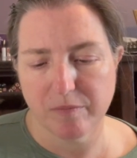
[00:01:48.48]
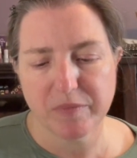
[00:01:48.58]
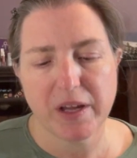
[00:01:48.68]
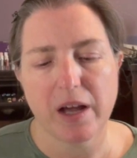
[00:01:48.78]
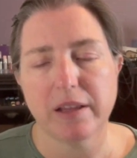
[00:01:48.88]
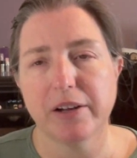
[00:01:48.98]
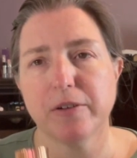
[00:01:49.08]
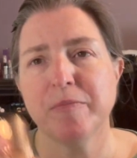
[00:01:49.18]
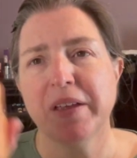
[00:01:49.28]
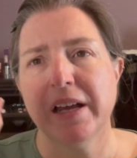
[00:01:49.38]

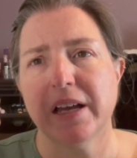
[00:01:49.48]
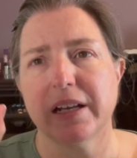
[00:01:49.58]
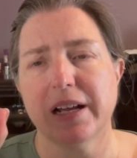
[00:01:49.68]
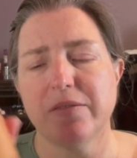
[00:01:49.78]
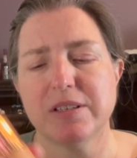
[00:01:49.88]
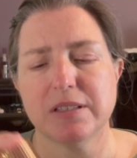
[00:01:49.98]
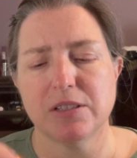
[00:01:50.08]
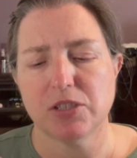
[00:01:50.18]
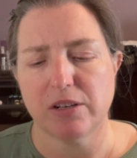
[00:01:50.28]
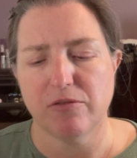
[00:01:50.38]
highlighter, and I have this in the
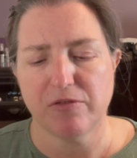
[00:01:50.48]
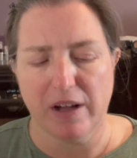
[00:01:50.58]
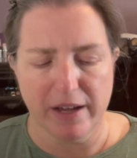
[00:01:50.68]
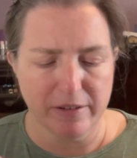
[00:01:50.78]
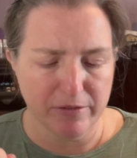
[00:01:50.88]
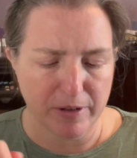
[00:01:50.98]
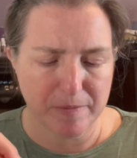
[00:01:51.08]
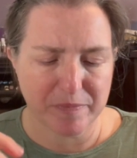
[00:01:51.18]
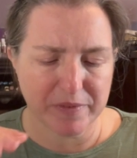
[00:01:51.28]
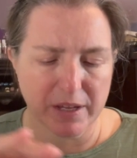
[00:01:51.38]
shade 5.
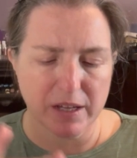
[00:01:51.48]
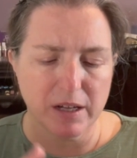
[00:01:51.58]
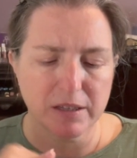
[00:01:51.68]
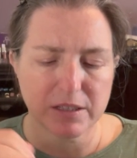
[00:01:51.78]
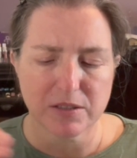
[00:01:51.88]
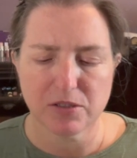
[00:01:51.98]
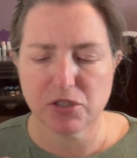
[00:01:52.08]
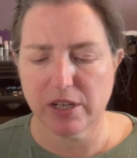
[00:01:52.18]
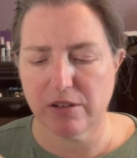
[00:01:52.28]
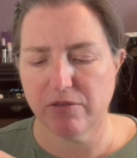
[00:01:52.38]
I got this in
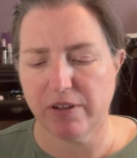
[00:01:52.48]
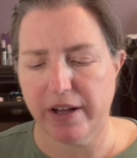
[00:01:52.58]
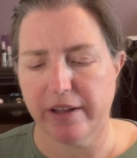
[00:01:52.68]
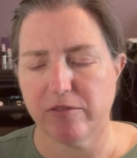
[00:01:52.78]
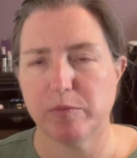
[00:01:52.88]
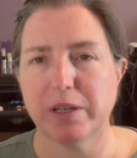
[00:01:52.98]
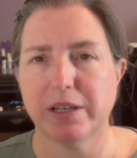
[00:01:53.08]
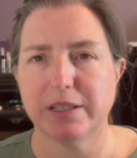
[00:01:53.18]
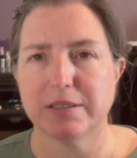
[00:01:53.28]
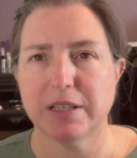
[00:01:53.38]
shade 5
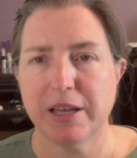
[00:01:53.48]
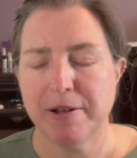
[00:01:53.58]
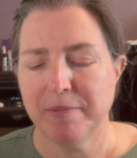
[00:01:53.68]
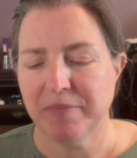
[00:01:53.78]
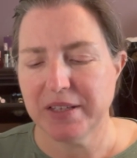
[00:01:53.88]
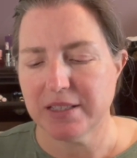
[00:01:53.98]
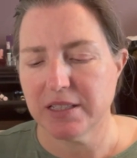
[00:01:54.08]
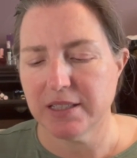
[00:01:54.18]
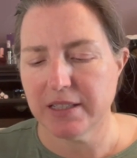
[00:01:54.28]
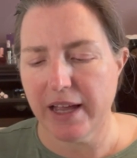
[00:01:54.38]
because this
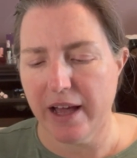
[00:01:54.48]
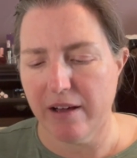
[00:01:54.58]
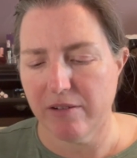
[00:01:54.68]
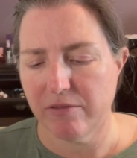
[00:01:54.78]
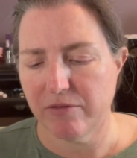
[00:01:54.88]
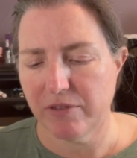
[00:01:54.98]
does have,